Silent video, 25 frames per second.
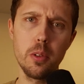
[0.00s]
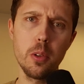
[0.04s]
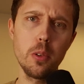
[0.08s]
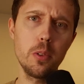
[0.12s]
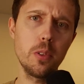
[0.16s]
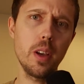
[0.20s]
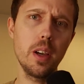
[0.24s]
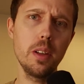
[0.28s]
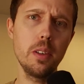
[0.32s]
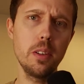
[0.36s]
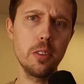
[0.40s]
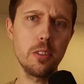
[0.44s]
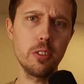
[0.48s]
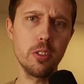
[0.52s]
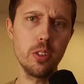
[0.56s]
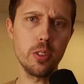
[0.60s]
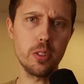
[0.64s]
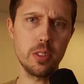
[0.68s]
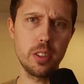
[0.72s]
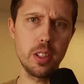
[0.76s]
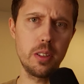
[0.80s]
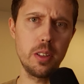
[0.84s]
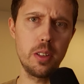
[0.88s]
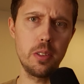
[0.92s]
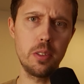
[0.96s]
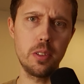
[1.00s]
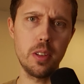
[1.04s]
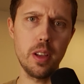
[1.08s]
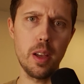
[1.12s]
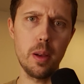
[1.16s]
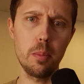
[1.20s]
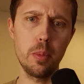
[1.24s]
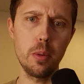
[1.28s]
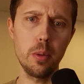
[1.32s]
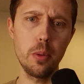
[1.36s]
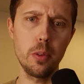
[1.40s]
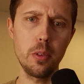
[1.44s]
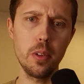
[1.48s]
So scientists looked at these
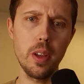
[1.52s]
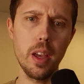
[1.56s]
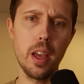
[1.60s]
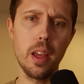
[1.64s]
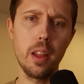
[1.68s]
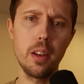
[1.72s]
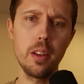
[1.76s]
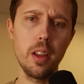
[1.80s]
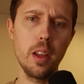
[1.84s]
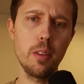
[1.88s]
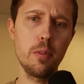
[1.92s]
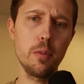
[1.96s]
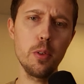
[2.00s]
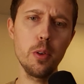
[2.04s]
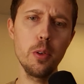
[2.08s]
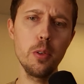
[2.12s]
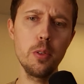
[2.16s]
samples, and at